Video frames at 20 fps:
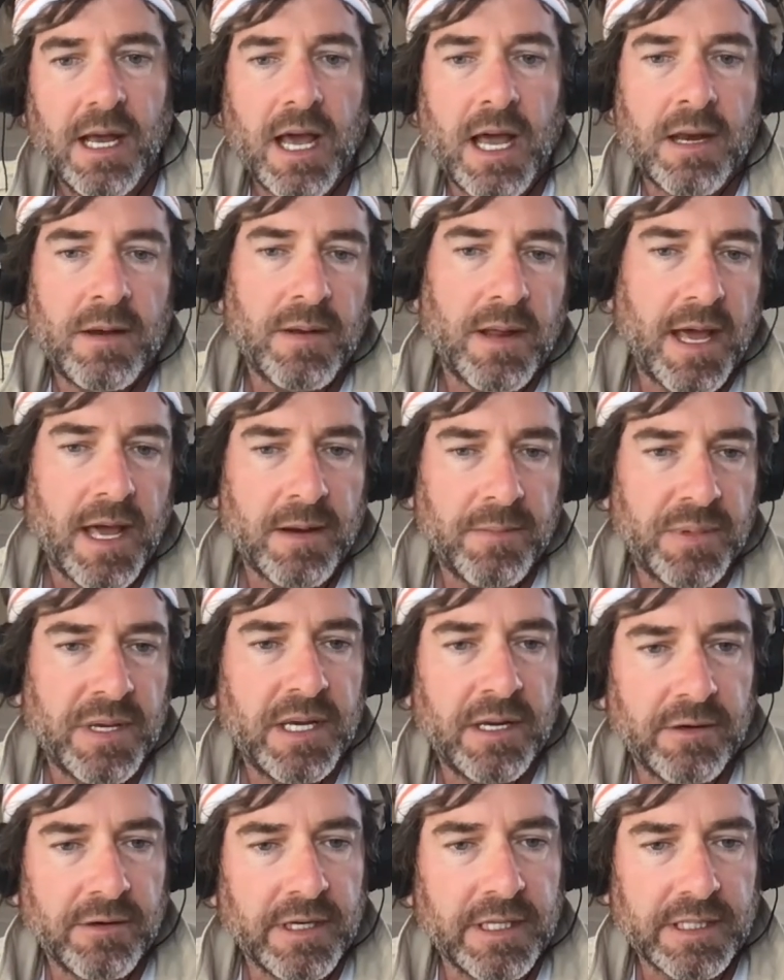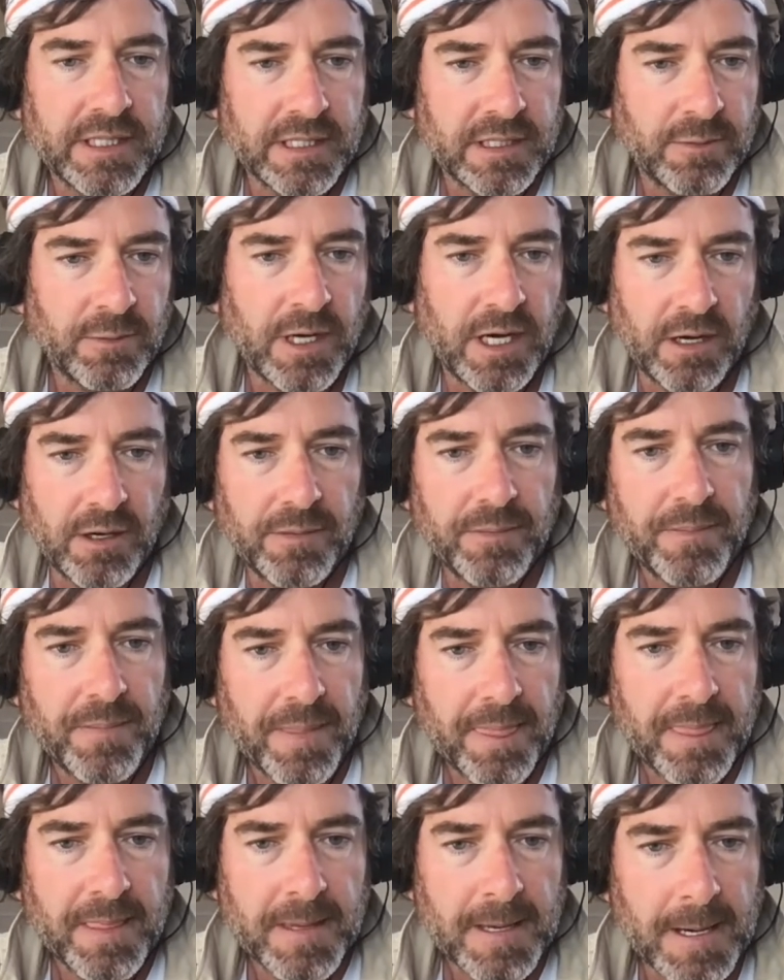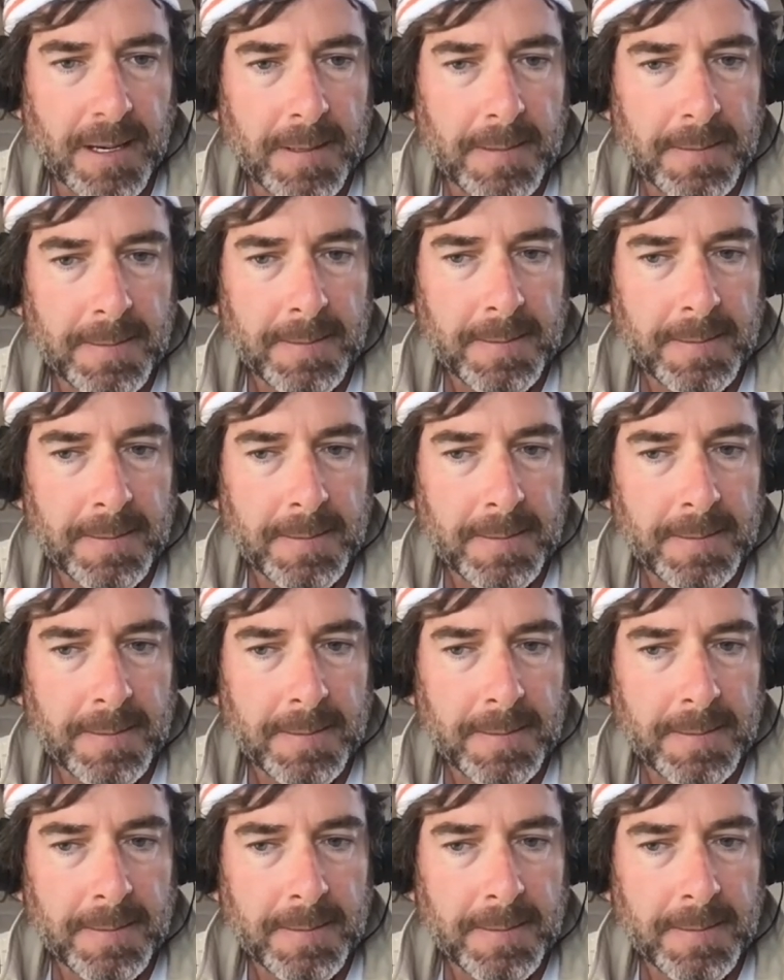and and Peter is as well. Yeah.